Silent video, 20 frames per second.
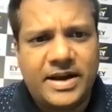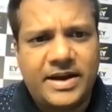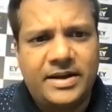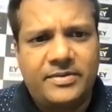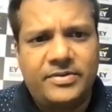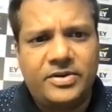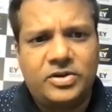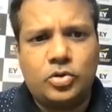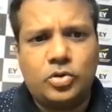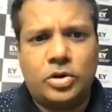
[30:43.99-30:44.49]
We
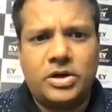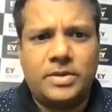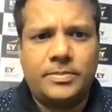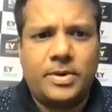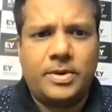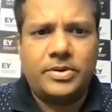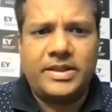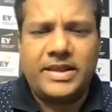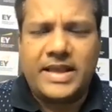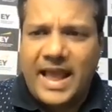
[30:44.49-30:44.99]
talked about
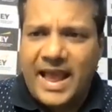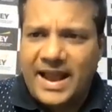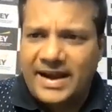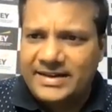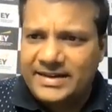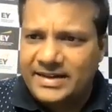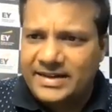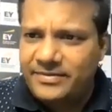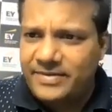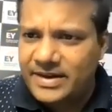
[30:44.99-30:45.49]
the
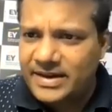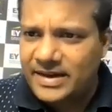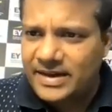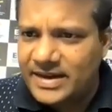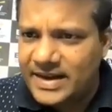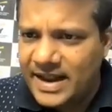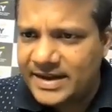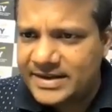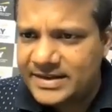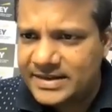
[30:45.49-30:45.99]
active and
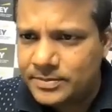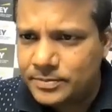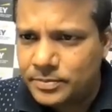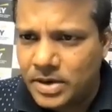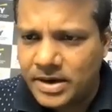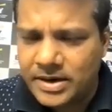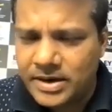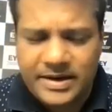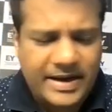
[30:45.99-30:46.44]
inactive market.